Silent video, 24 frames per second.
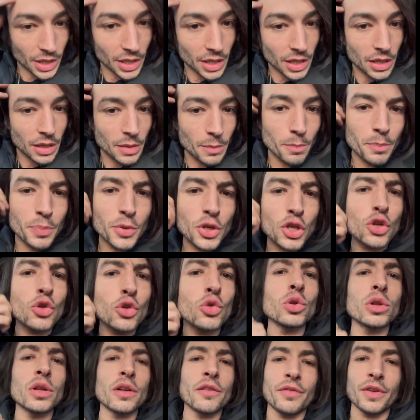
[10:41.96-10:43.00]
because I
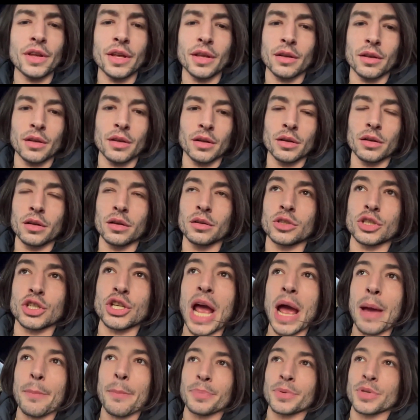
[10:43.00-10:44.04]
don't want to support this
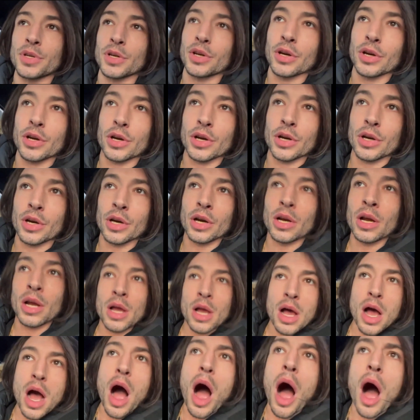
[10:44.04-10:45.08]
guy if he's what
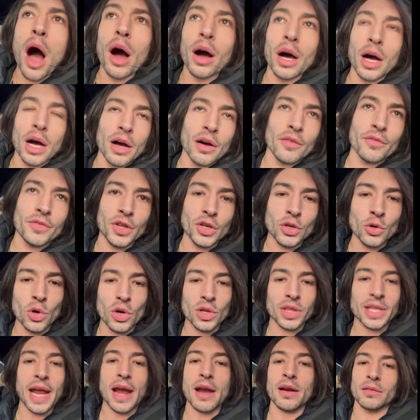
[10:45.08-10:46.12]
he's alleged to be.
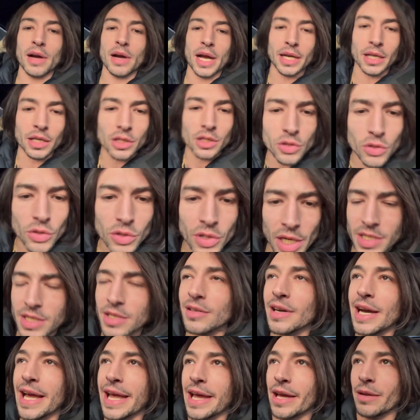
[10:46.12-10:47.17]
And I thought about
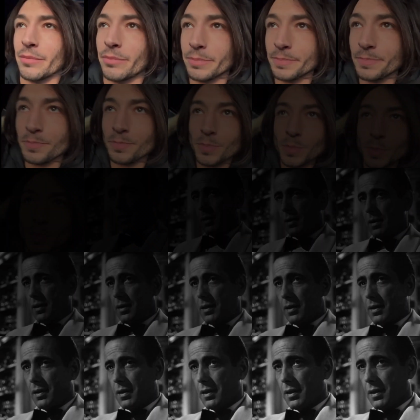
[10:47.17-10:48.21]
this when we were
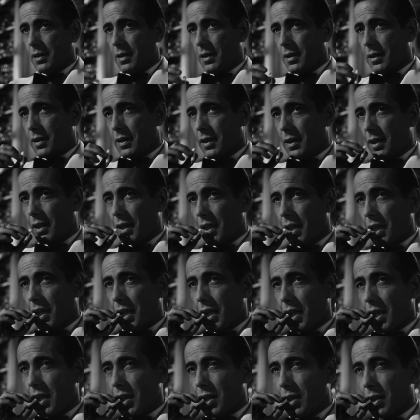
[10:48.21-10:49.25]
kids, when I was a kid,
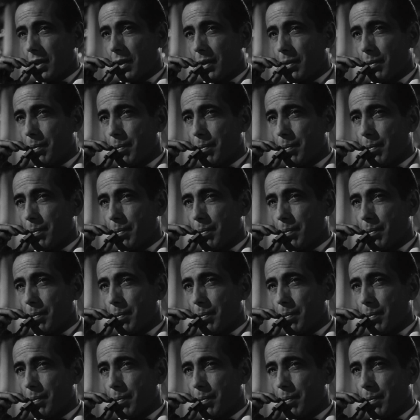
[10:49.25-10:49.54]
when we didn't